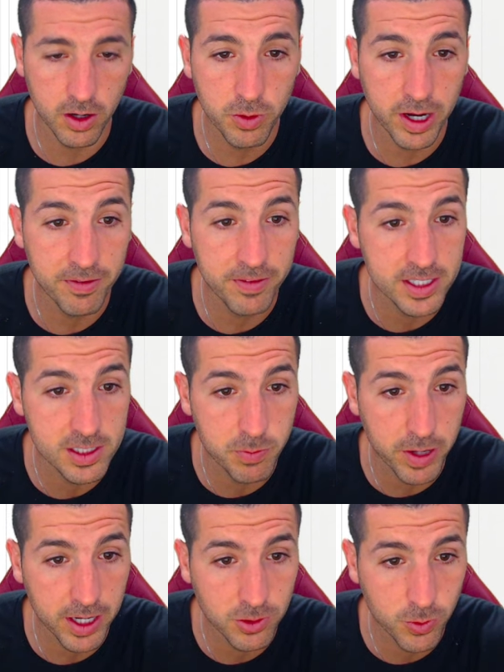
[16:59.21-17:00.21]
Oh, we have the
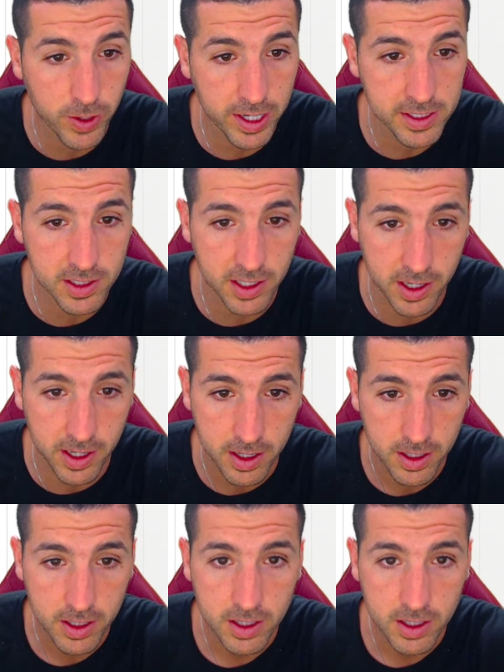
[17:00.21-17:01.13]
spa twice here.